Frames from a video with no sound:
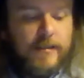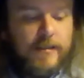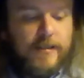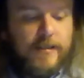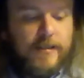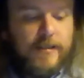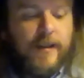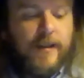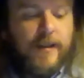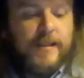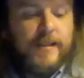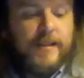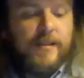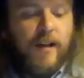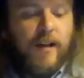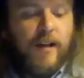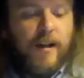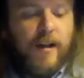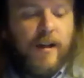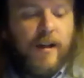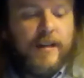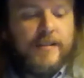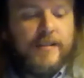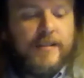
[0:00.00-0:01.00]
Starling's
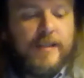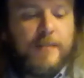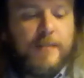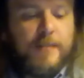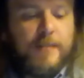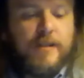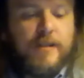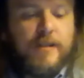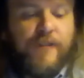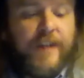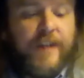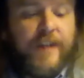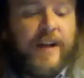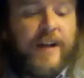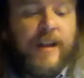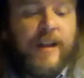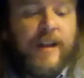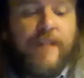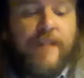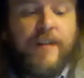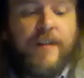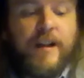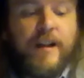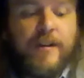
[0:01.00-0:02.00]
login seems to
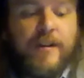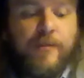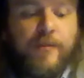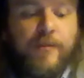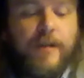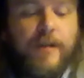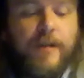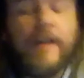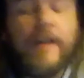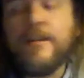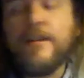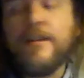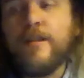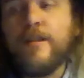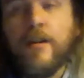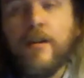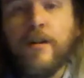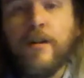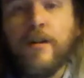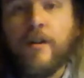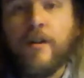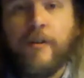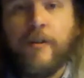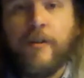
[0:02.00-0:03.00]
fail every other week, to
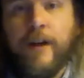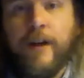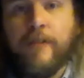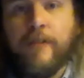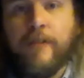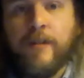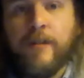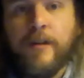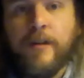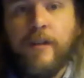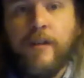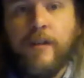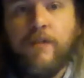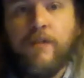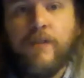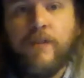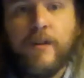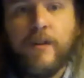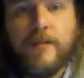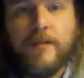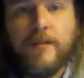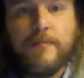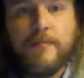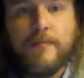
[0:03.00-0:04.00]
her great
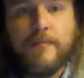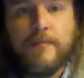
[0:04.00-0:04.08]
relief.